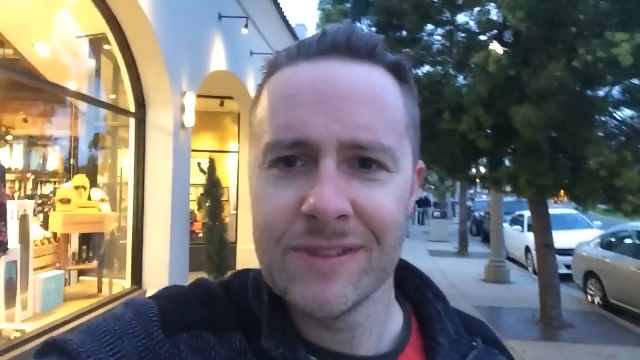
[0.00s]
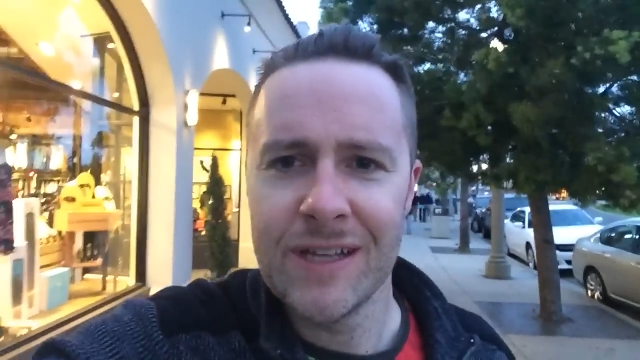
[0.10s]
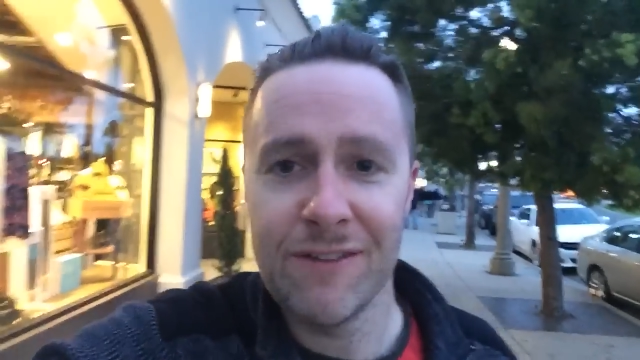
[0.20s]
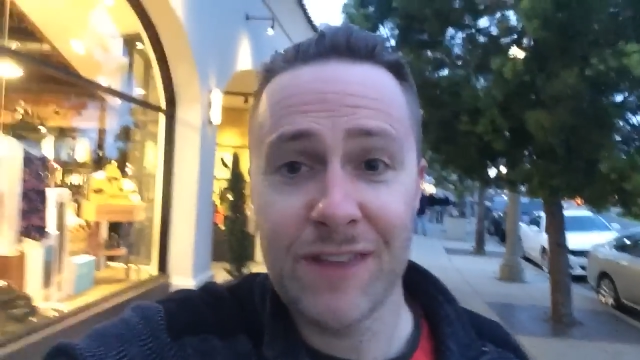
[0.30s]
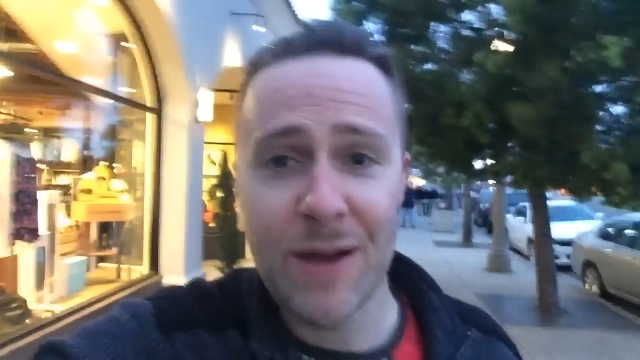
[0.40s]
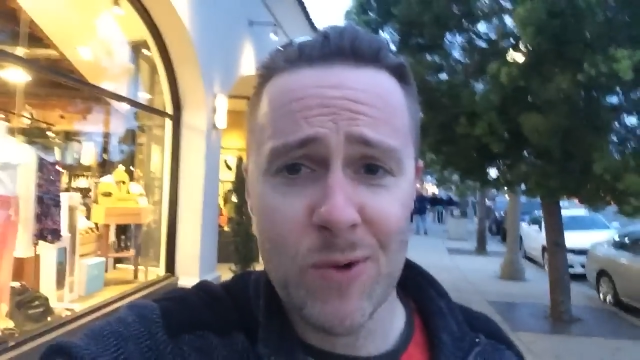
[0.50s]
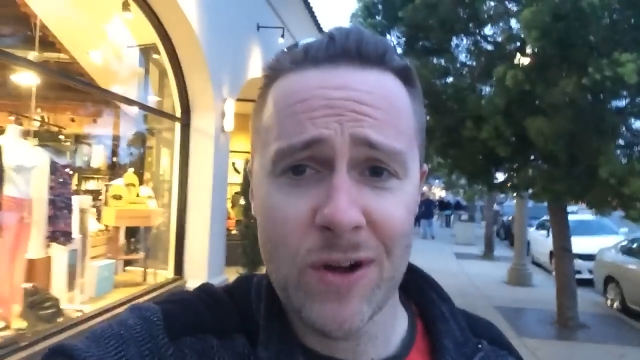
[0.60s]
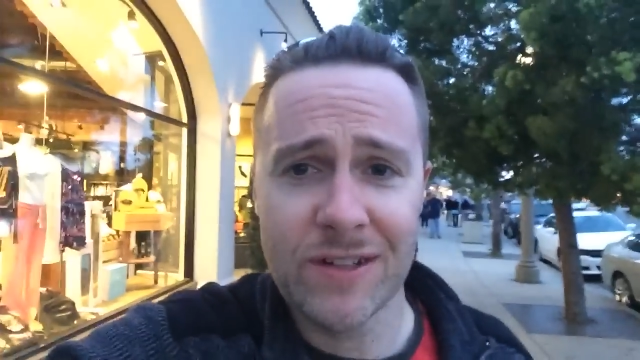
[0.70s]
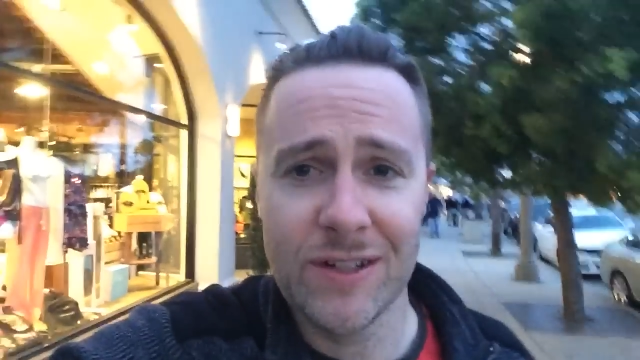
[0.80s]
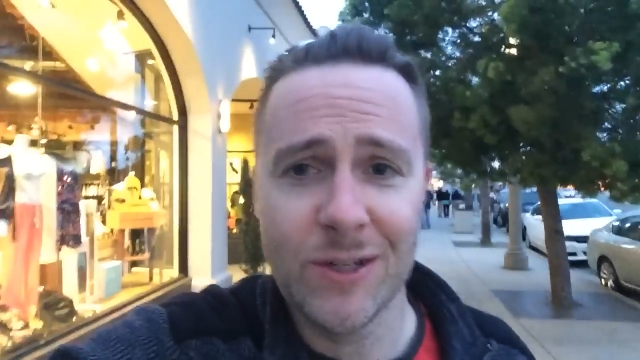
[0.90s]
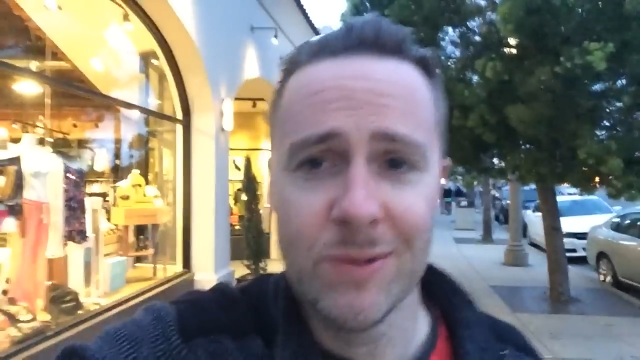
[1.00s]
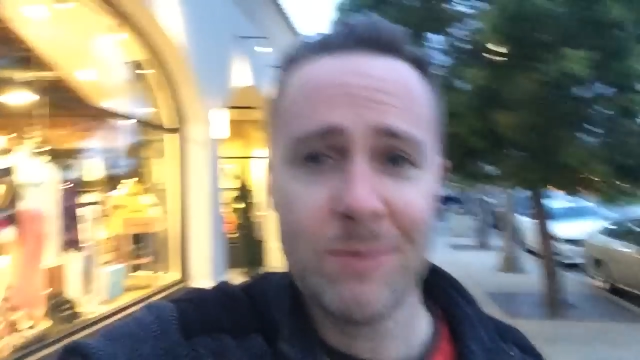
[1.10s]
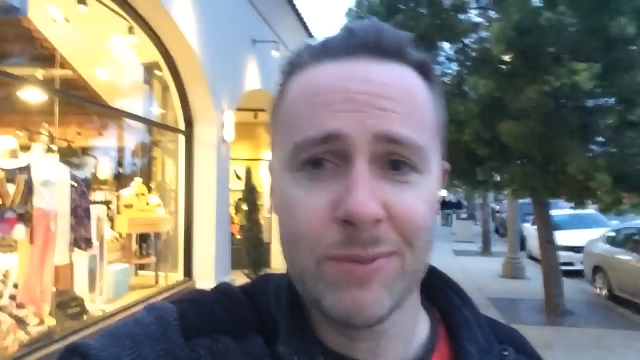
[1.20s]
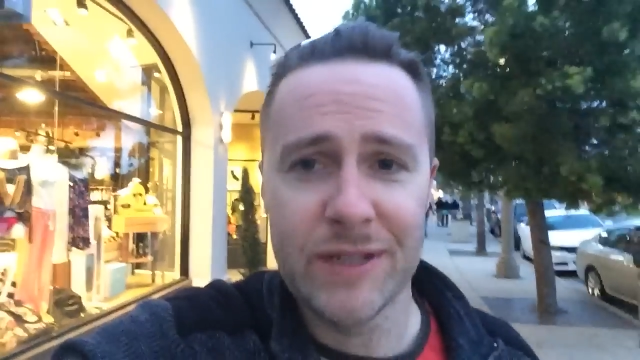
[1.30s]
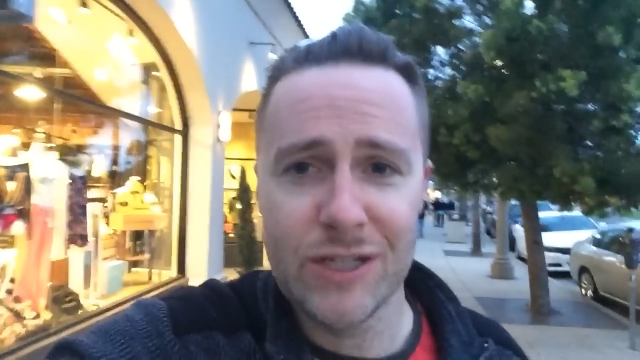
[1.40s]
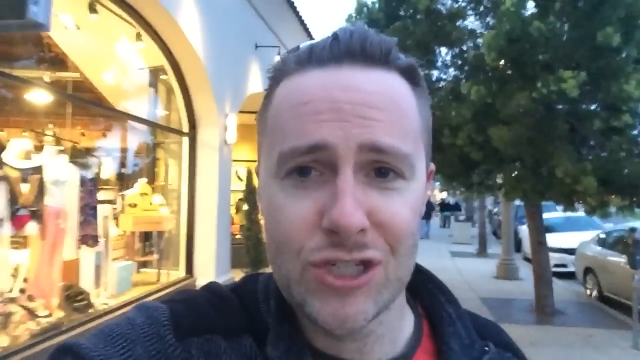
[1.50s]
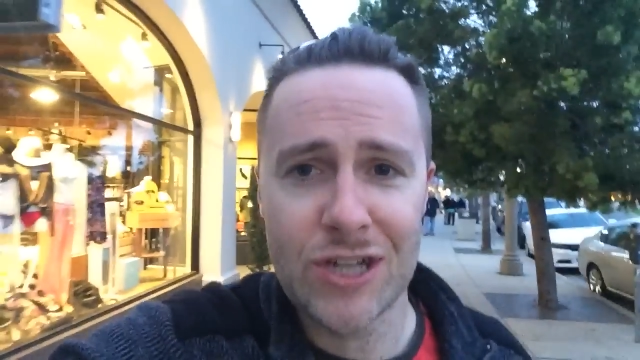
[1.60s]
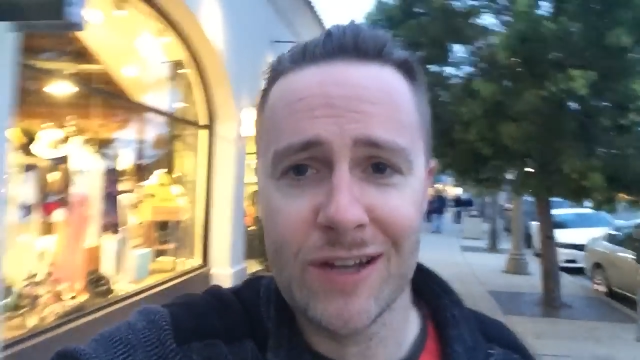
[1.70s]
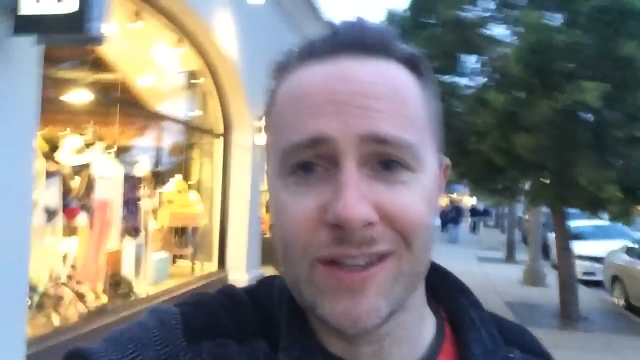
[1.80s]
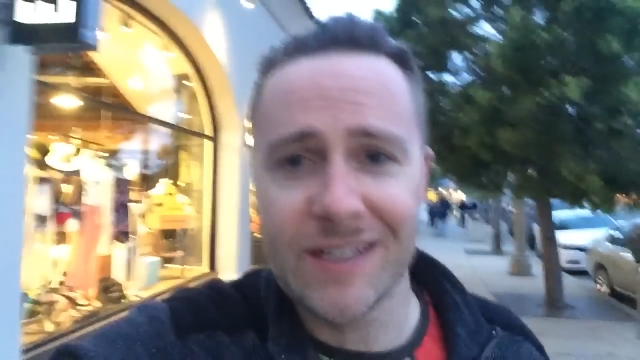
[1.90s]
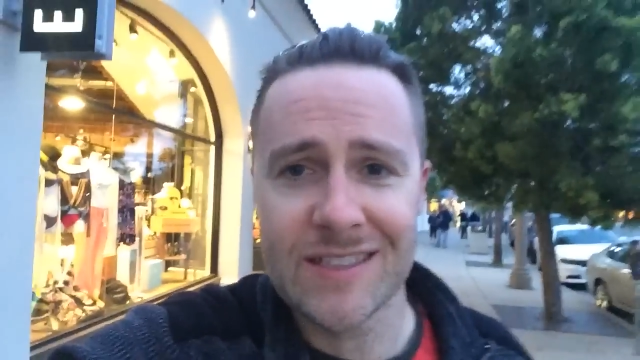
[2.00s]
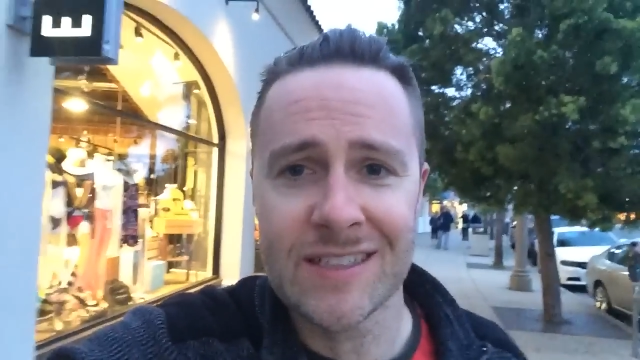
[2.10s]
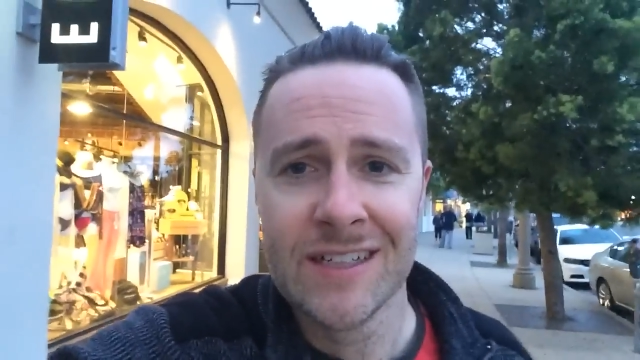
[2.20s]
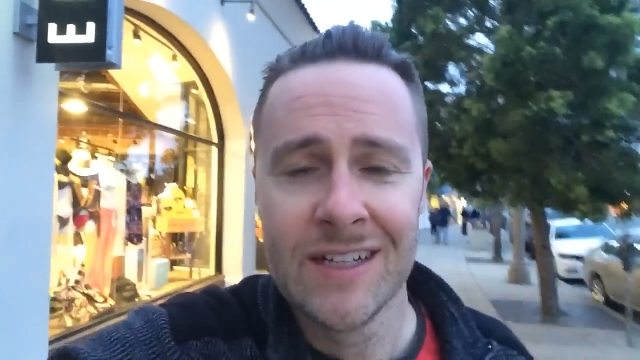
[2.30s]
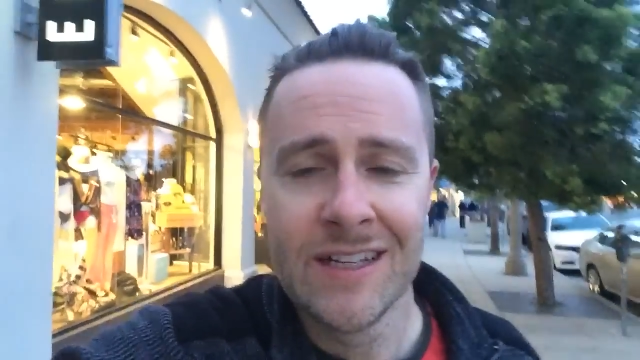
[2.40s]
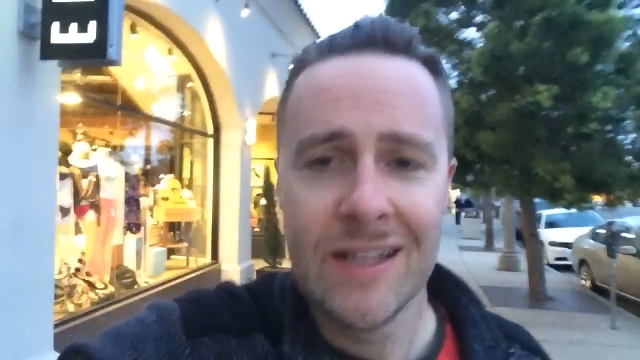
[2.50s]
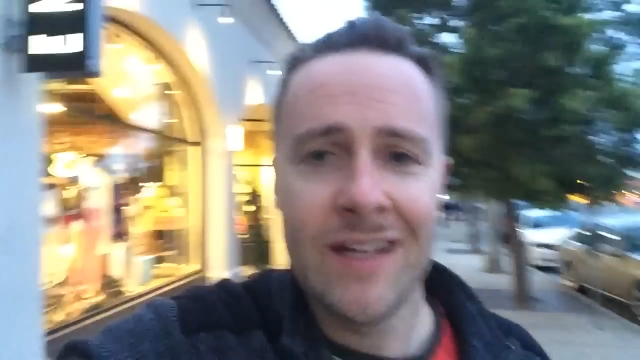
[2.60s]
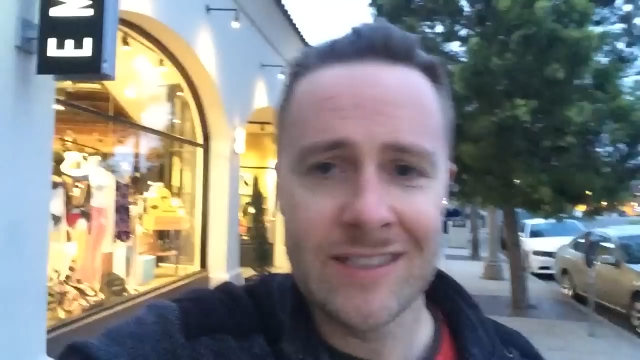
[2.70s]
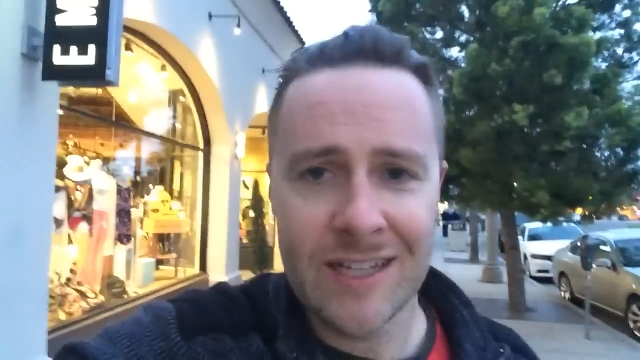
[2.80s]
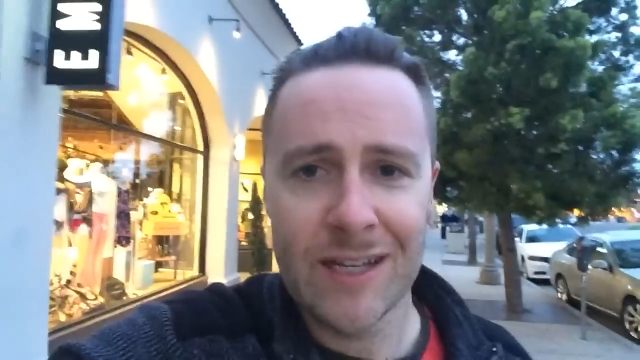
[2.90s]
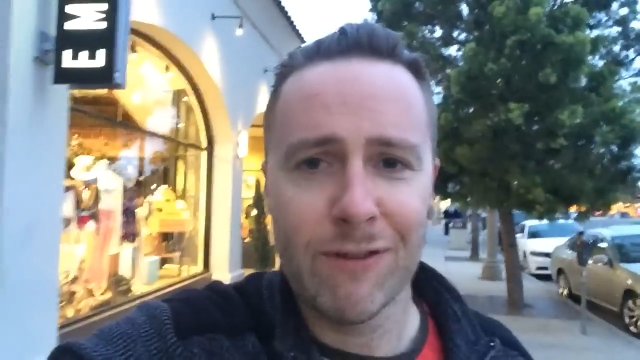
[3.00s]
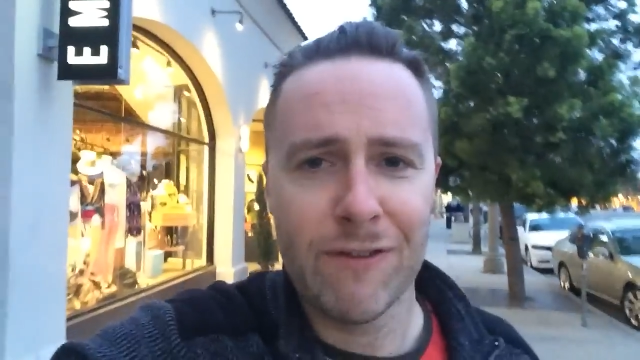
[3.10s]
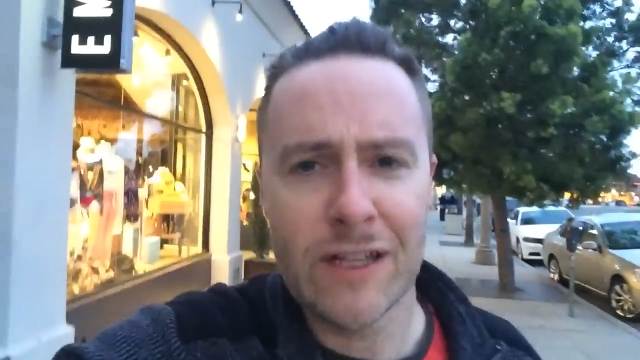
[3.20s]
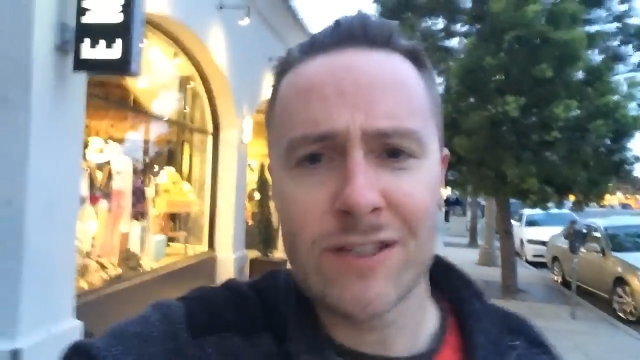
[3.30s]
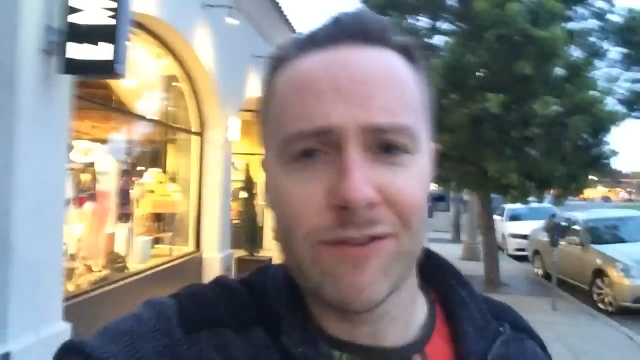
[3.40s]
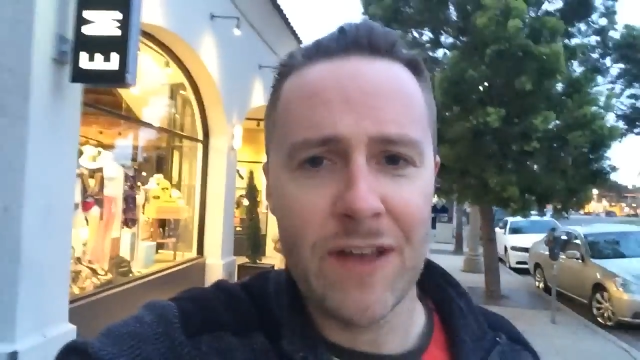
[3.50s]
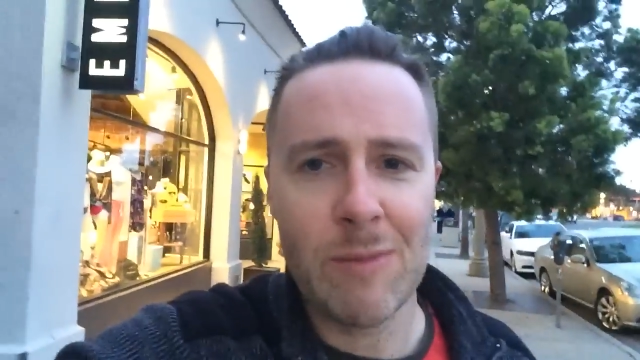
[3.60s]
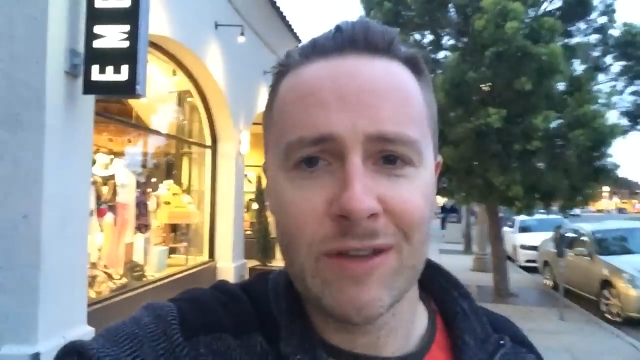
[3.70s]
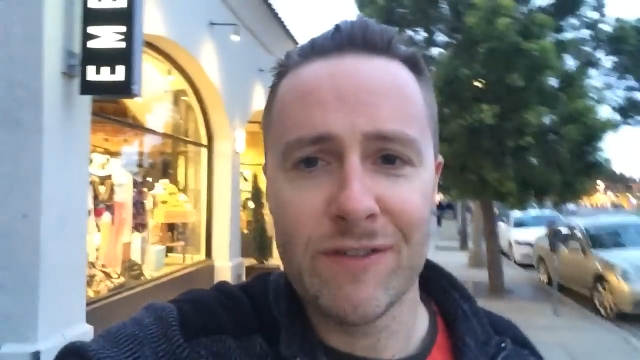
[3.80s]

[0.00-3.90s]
If that worked on you, please share this and tell your friends and family.